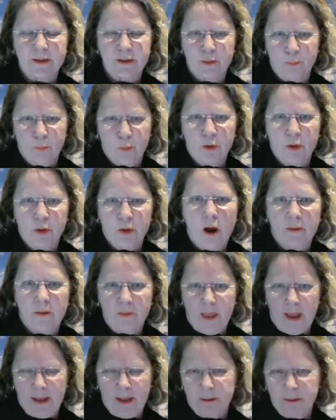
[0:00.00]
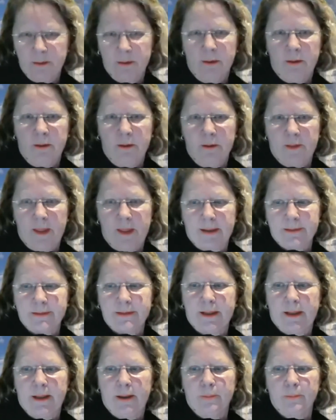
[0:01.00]
that you put on that
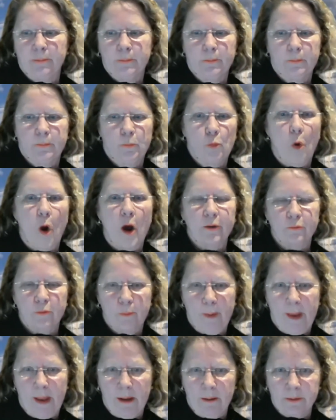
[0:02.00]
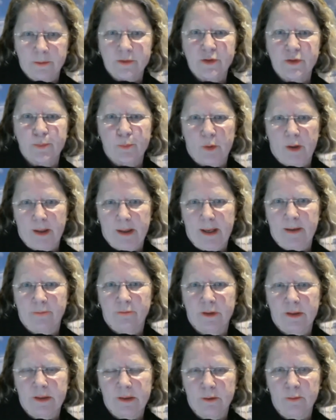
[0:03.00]
water repellent spray
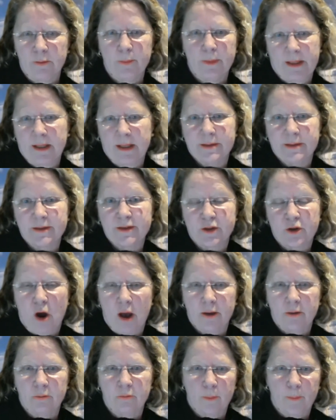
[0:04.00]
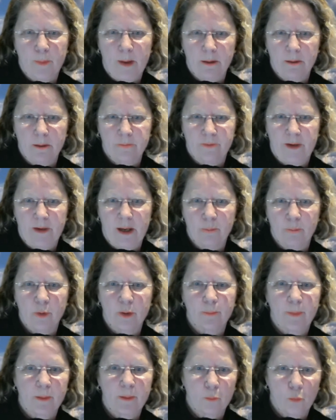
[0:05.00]
every year, because it's not a repellent fabric,
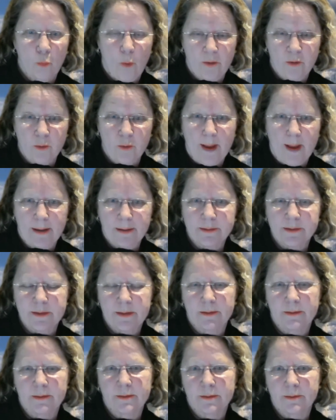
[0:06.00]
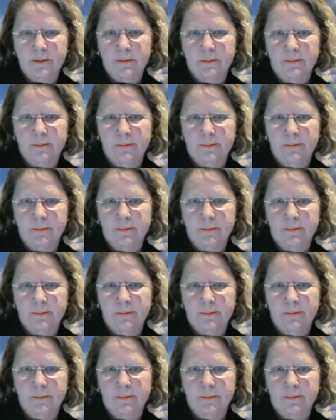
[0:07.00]
but Weathermax is.